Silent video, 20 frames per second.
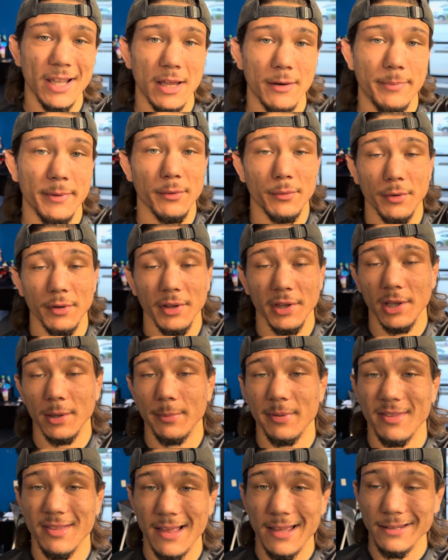I'd be really
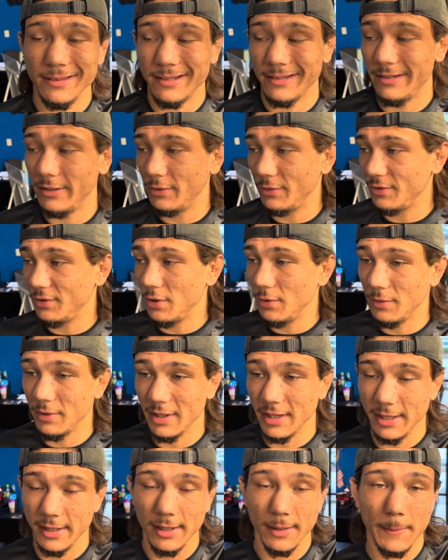upset that there was no
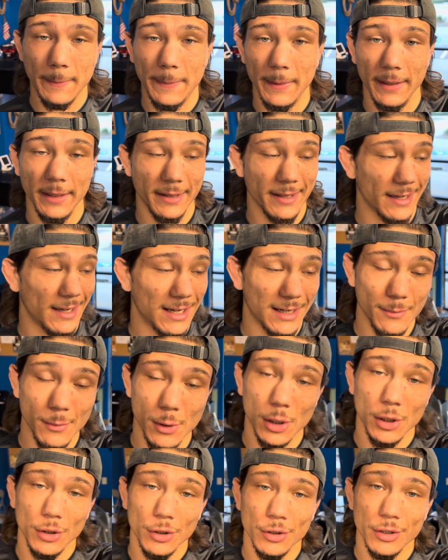one here, but I'm
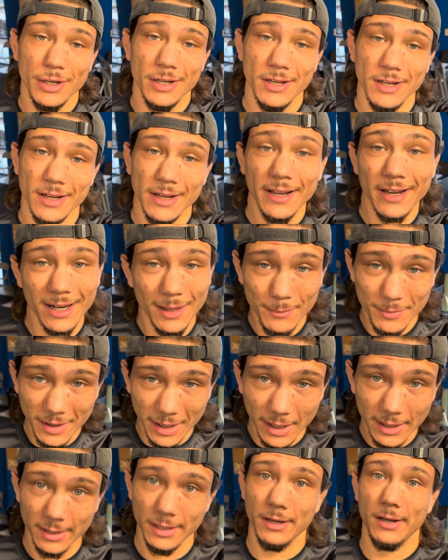hungry and I'm
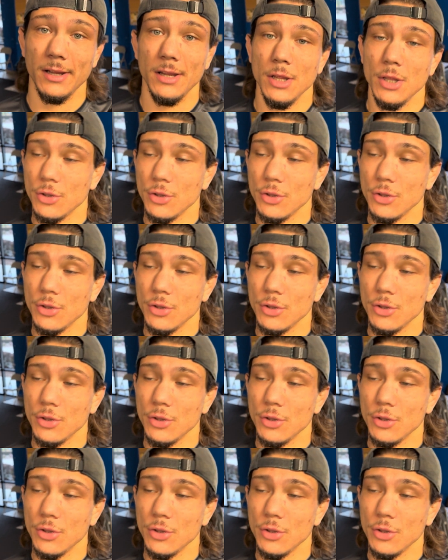tired,